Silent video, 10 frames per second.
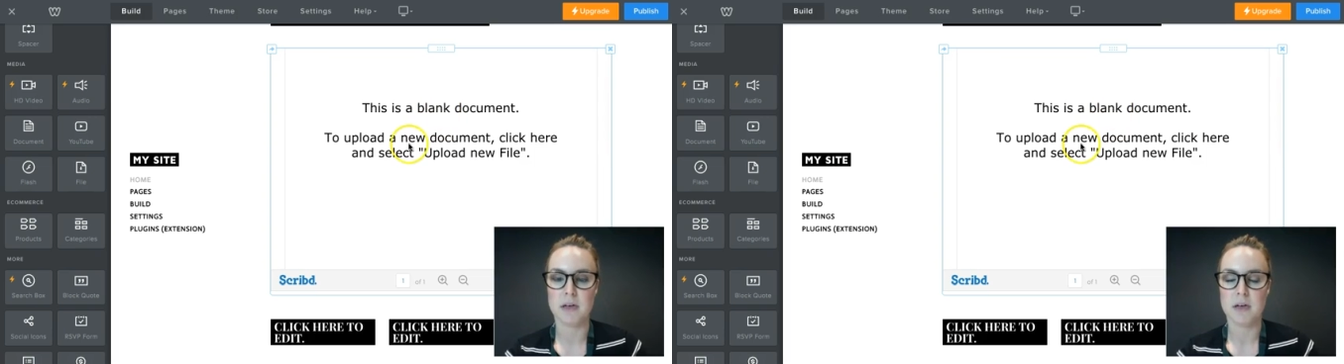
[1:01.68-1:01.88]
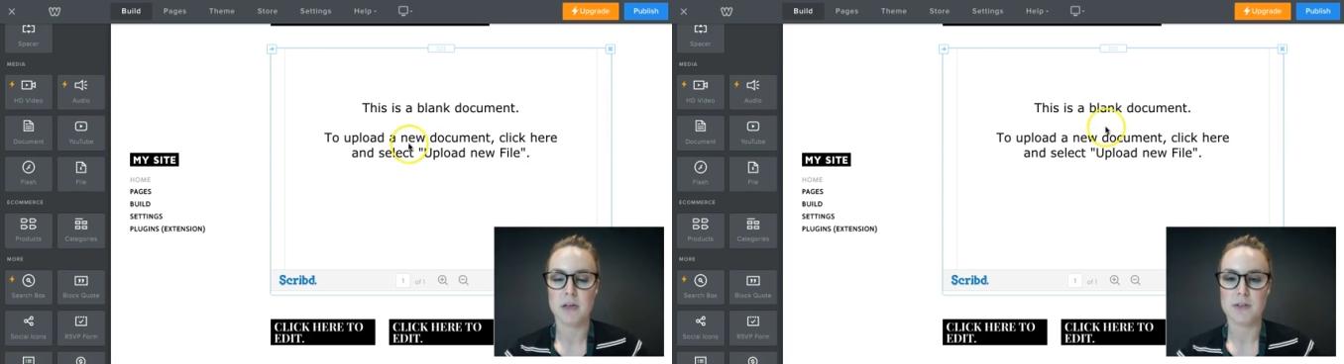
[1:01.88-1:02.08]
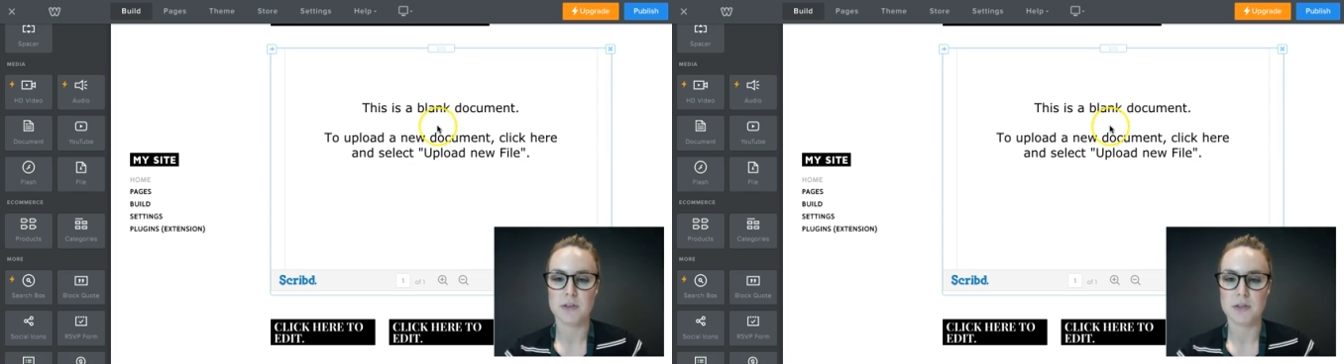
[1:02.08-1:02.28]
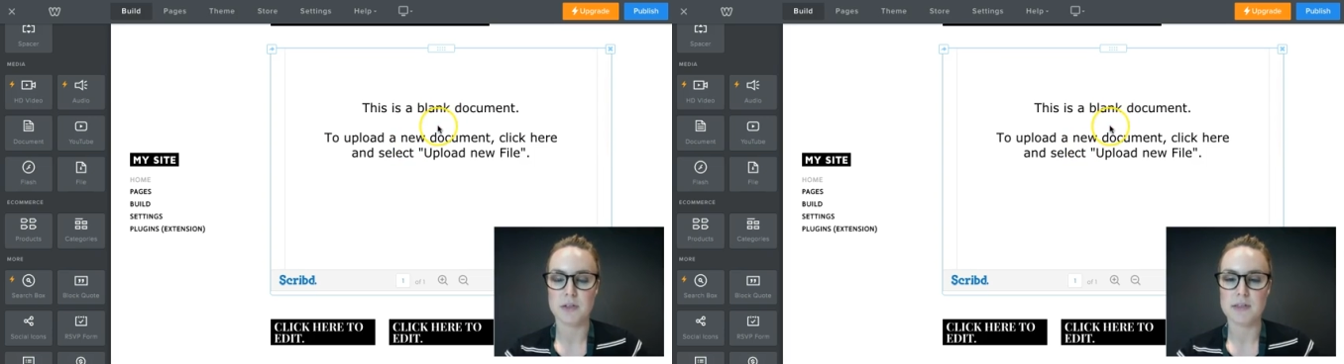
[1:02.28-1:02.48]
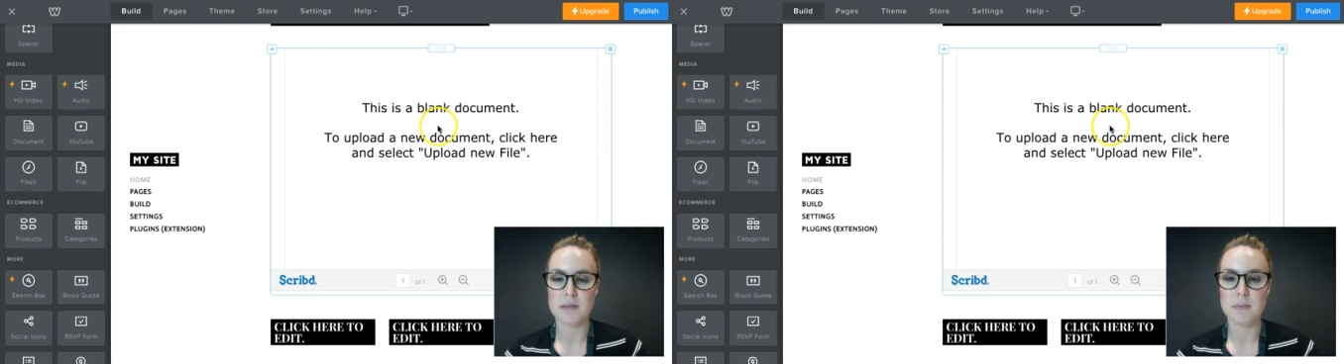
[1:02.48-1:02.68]
So
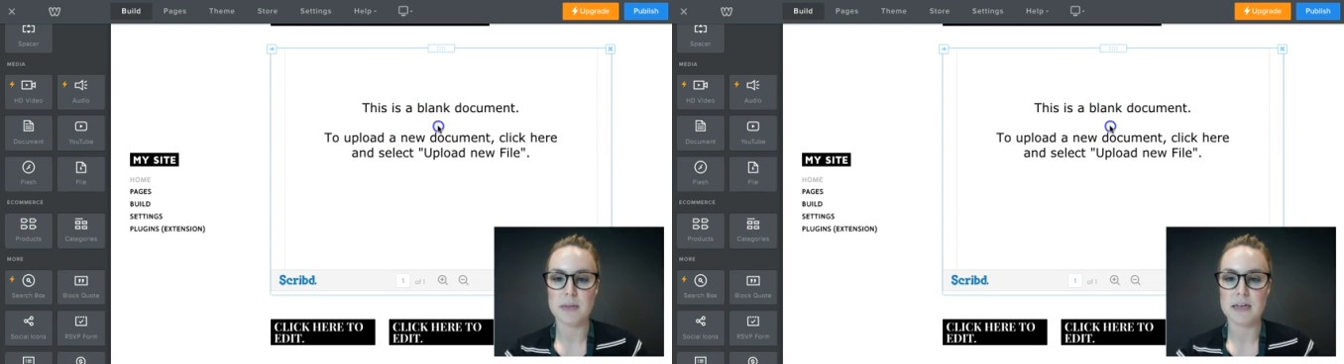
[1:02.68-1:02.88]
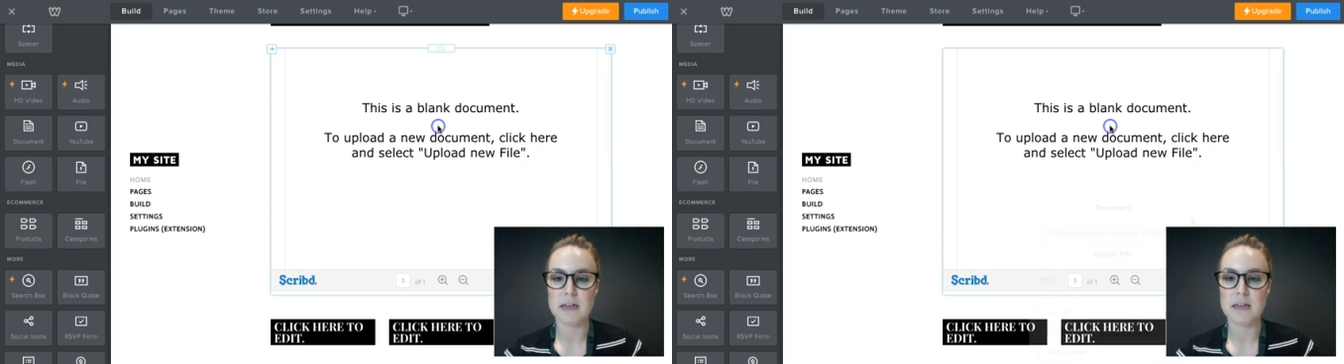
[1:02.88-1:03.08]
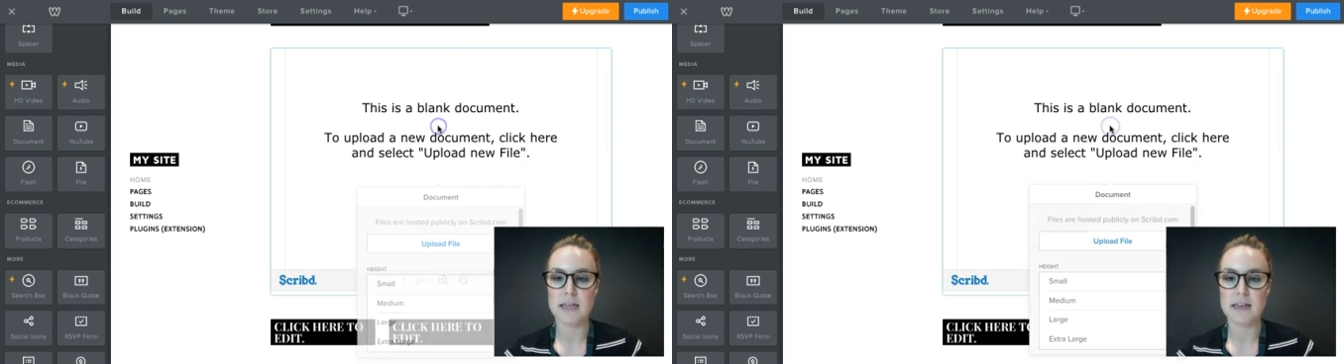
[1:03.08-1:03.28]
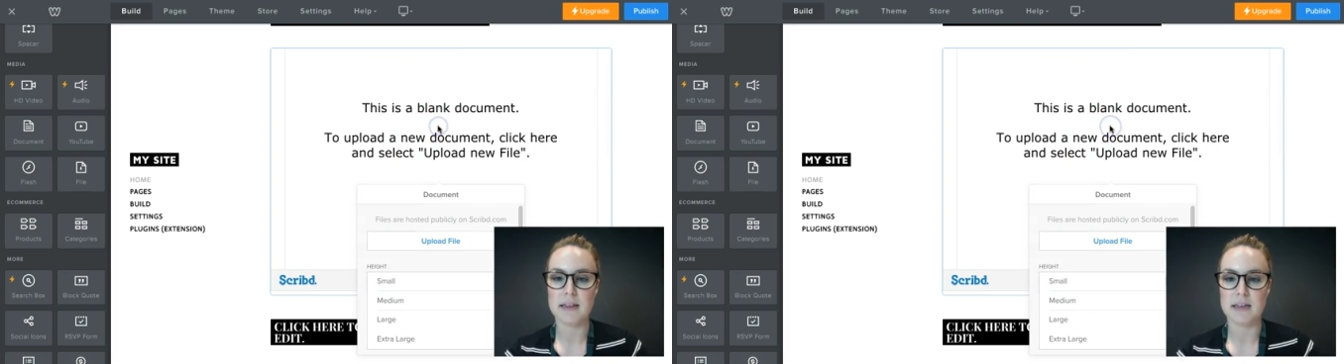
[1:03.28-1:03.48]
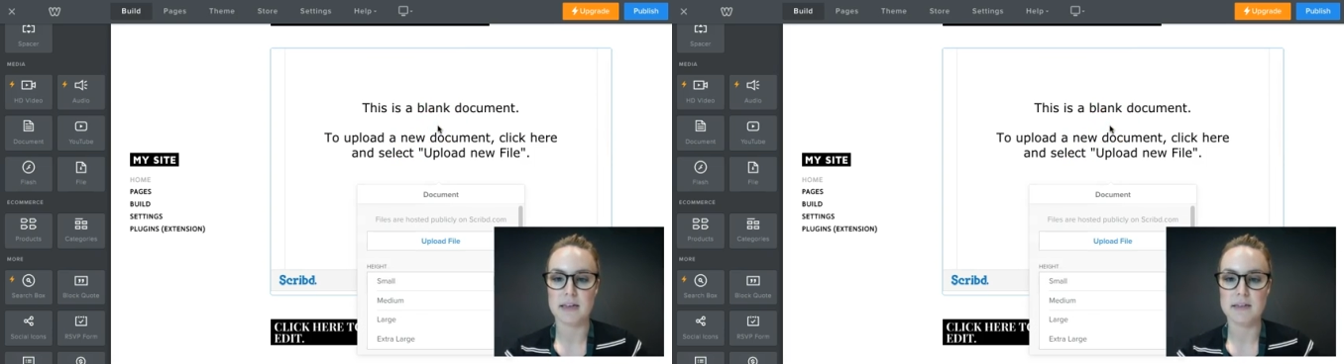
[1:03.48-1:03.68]
you simply click
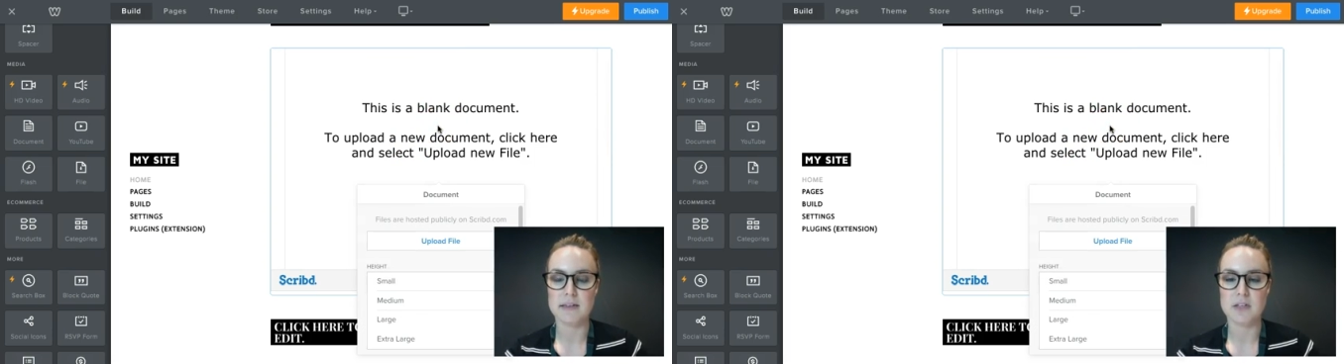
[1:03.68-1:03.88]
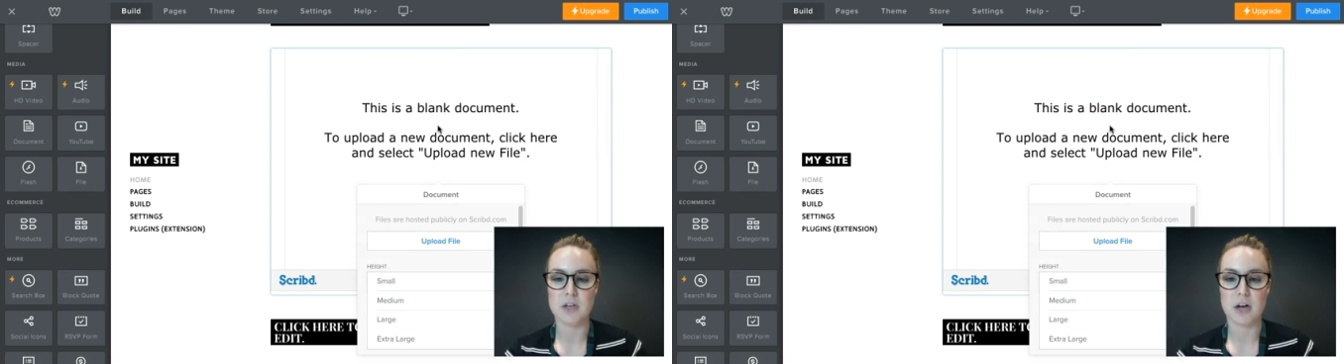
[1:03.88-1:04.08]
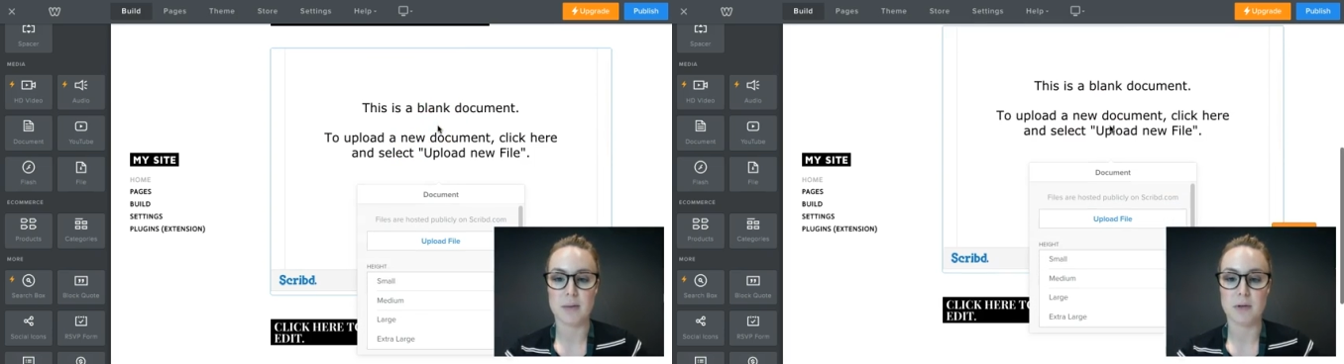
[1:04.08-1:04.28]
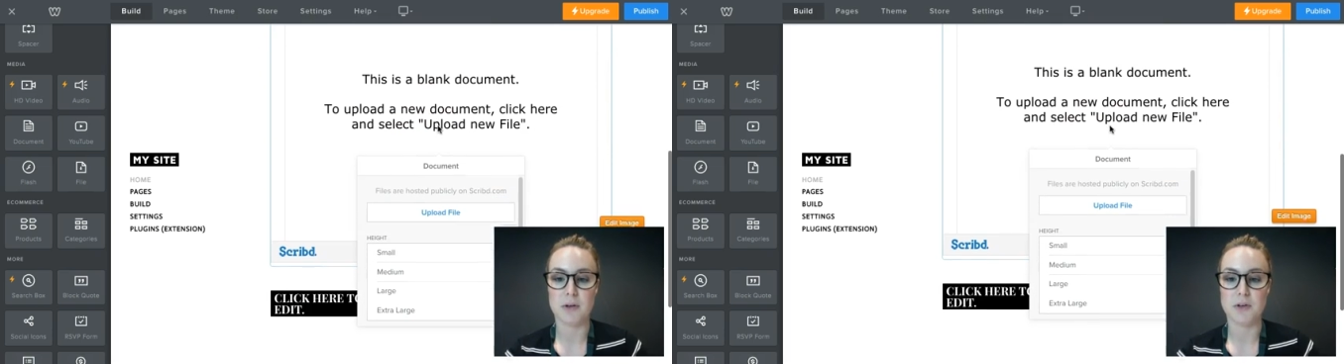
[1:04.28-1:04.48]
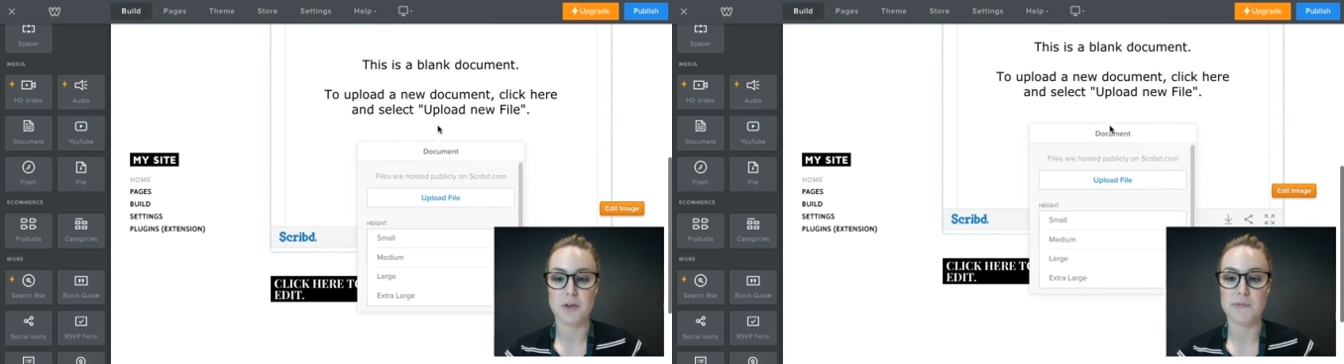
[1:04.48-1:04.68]
this to upload
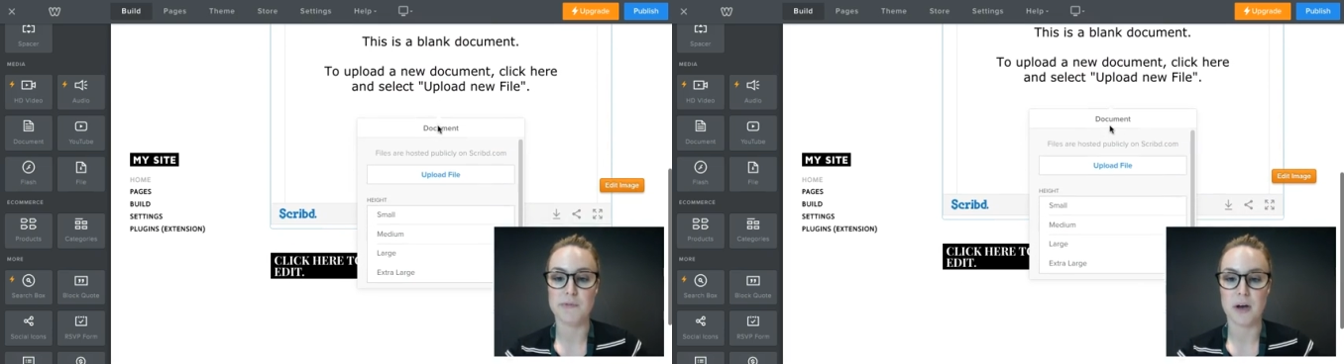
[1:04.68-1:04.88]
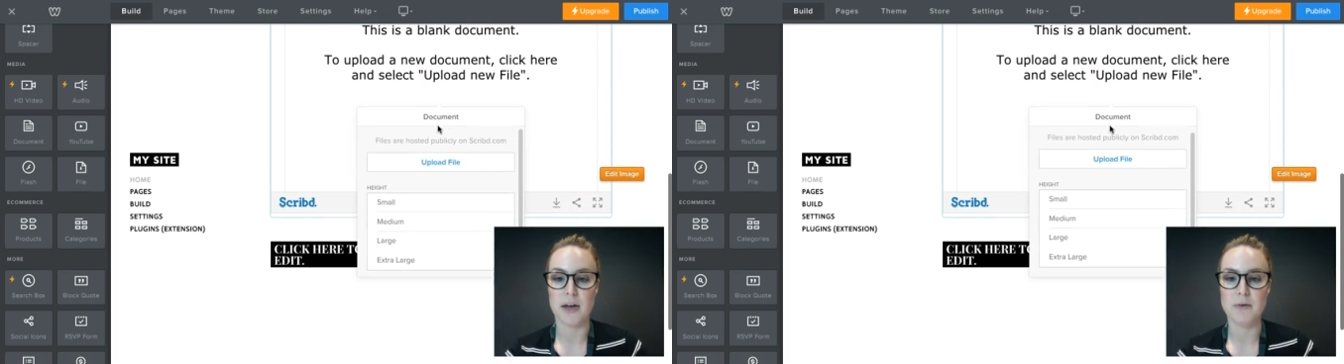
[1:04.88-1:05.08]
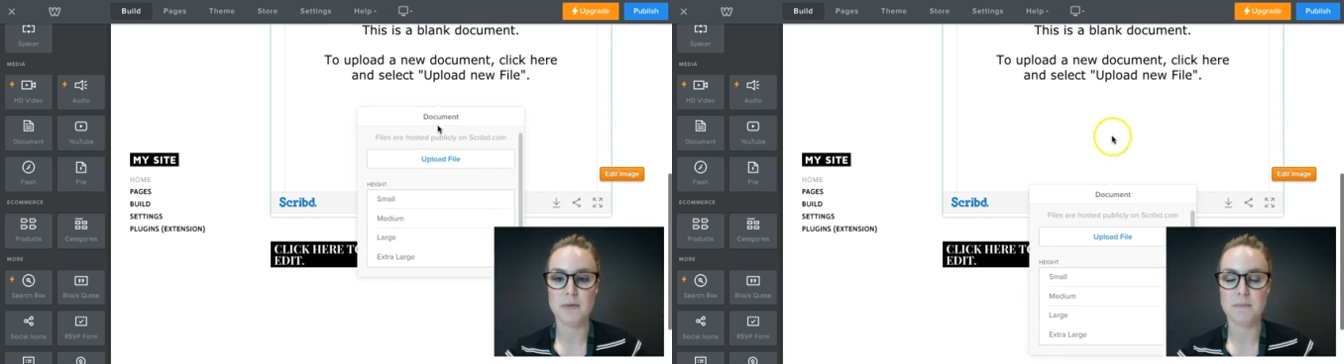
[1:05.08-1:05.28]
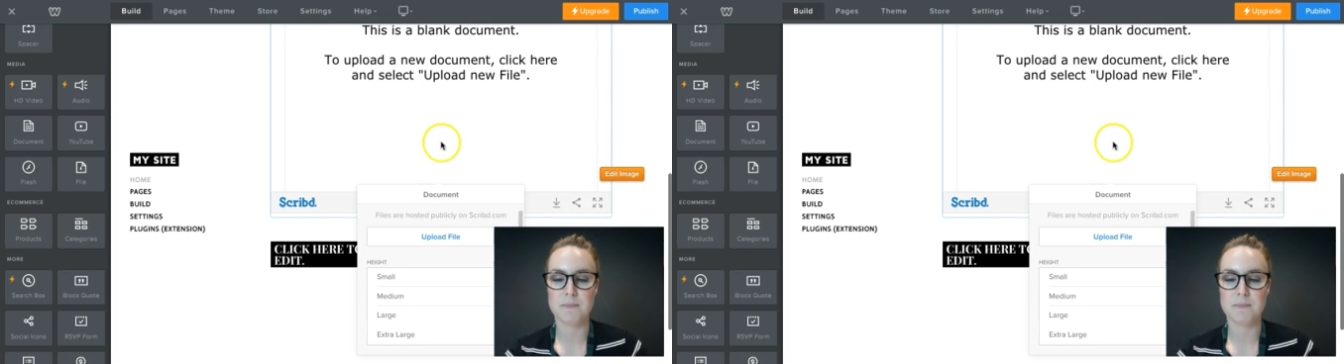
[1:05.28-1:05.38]
a new file